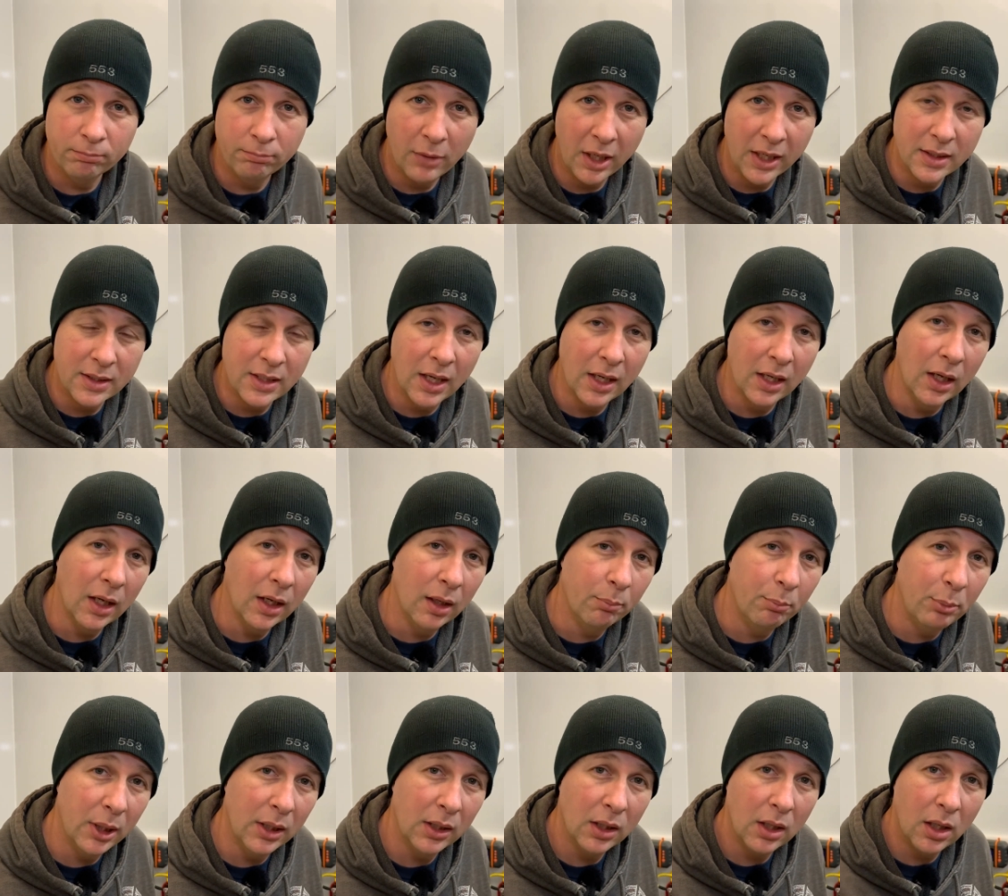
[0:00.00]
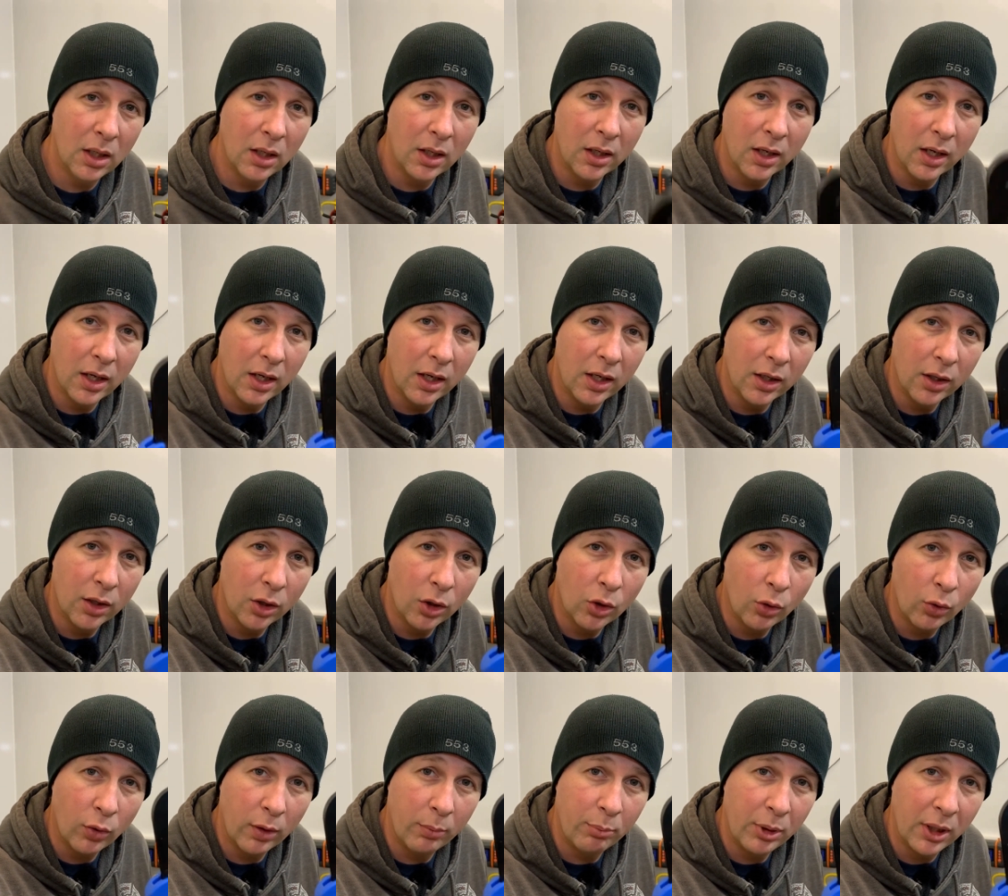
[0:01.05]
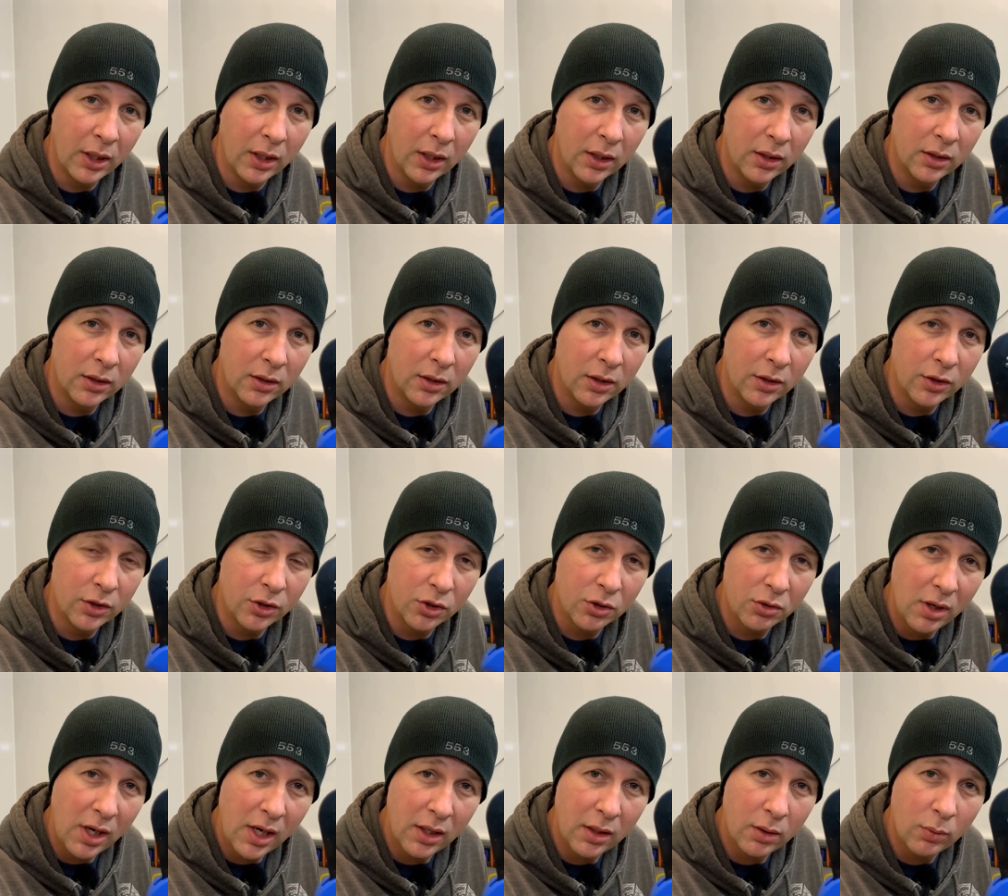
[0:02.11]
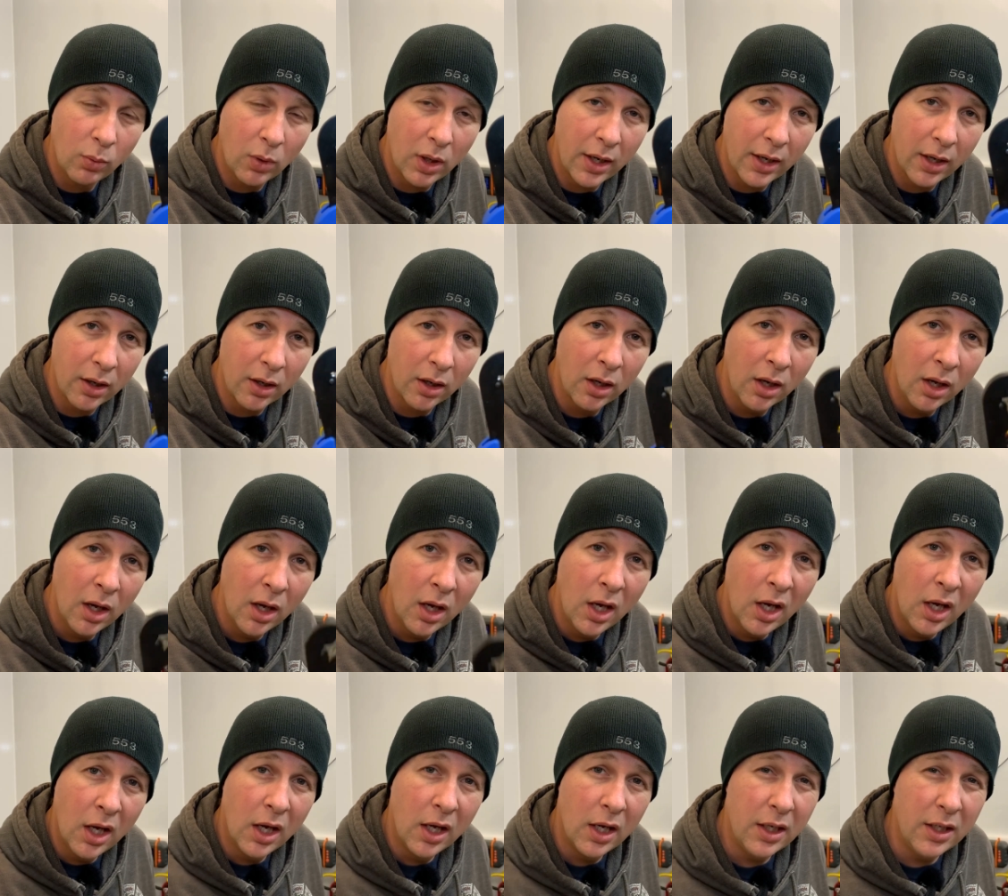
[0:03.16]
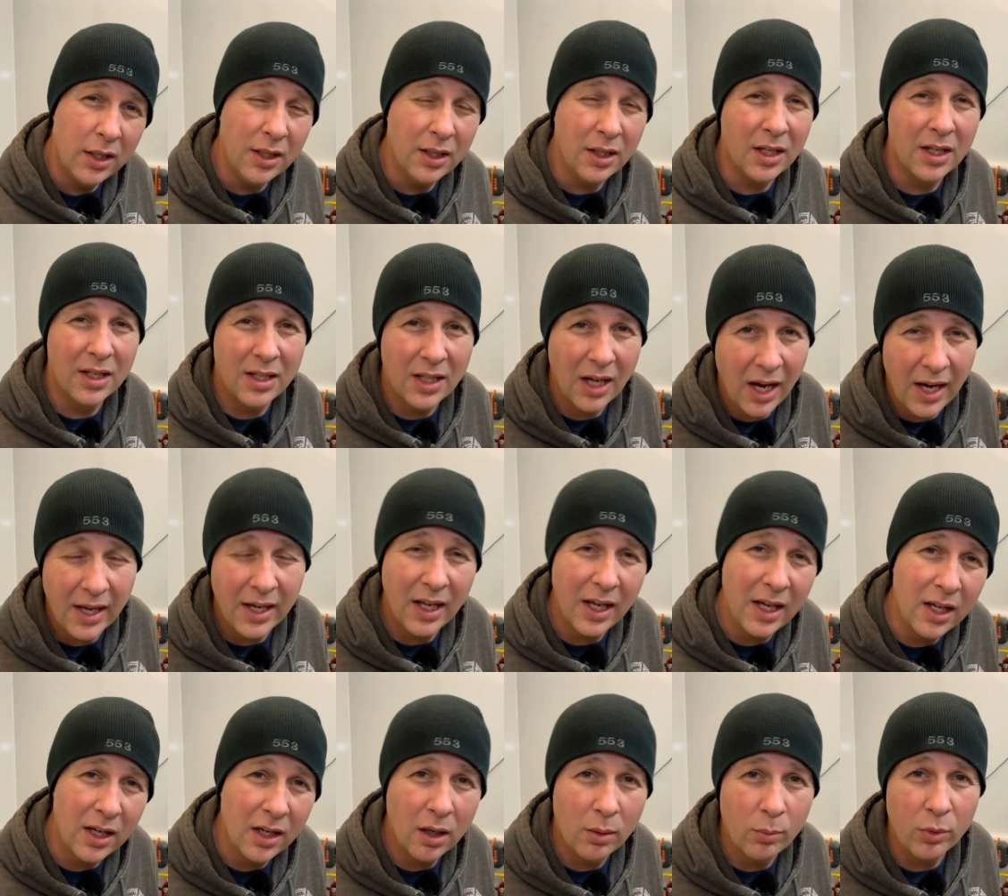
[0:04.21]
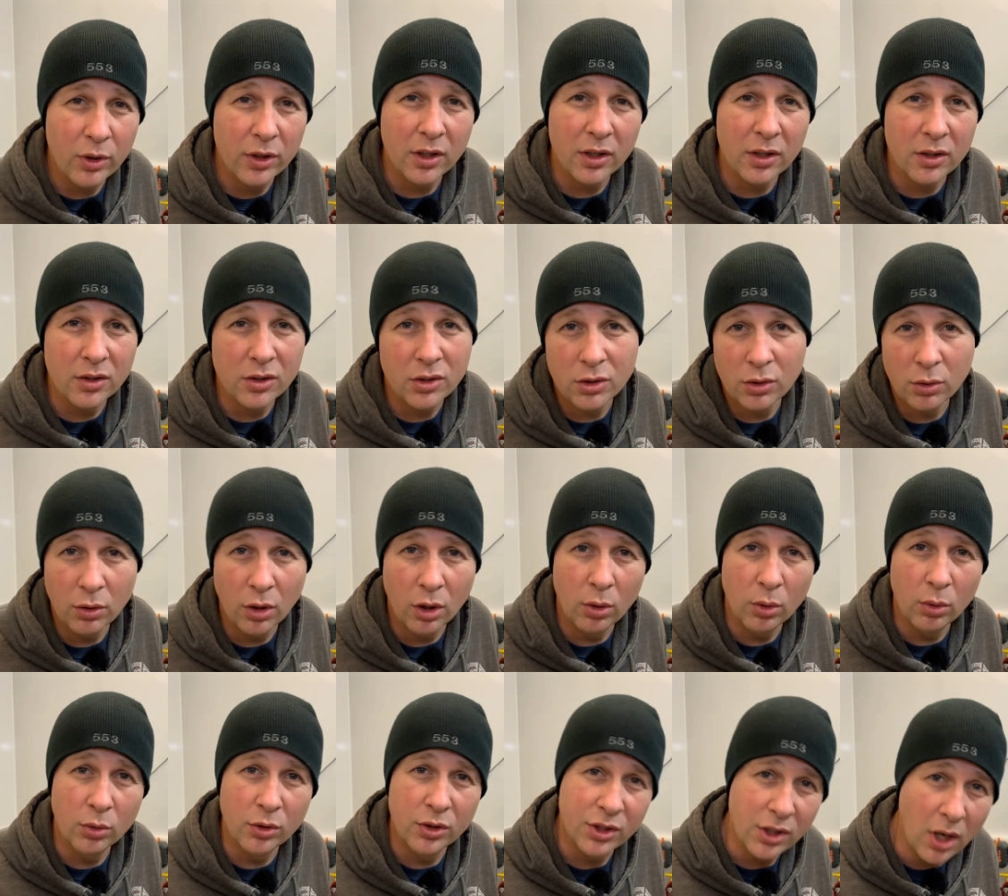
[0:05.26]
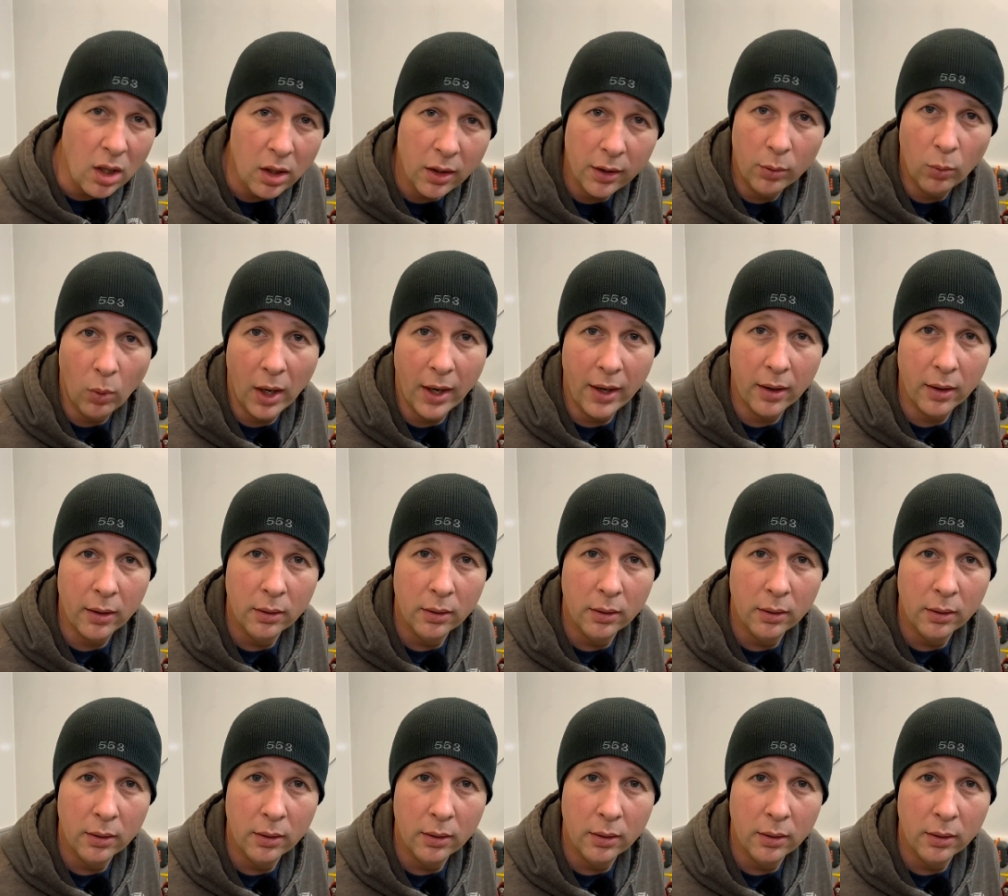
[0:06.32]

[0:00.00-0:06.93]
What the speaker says: By taking a pin lug and crimping it to the stranded wire, you kind of end up with a pseudo solid wire.